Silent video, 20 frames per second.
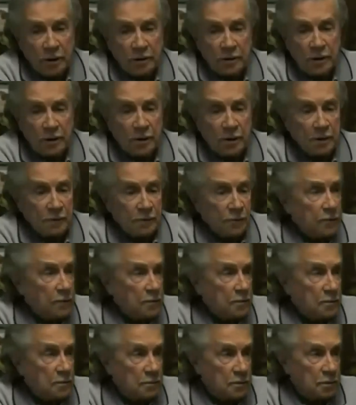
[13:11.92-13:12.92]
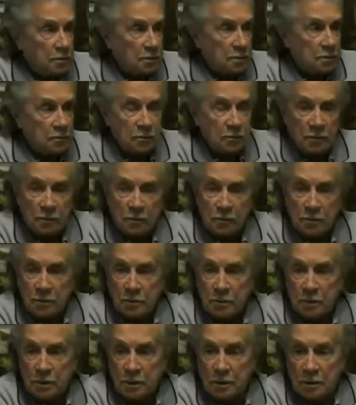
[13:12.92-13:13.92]
we could get any further with it, we
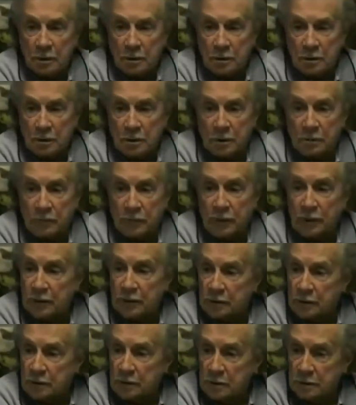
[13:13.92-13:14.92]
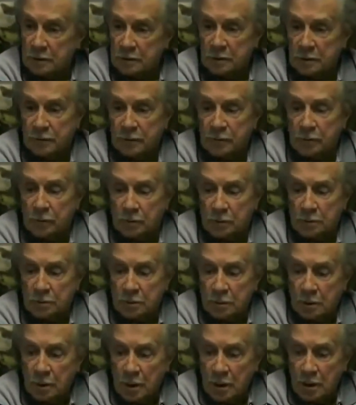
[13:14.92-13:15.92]
were invaded, if you
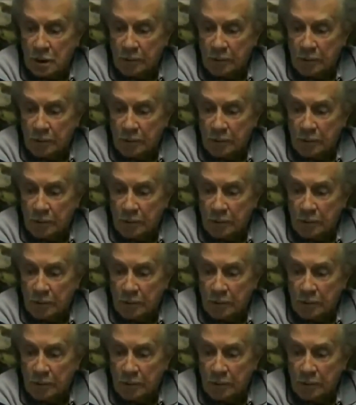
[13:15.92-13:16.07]
will,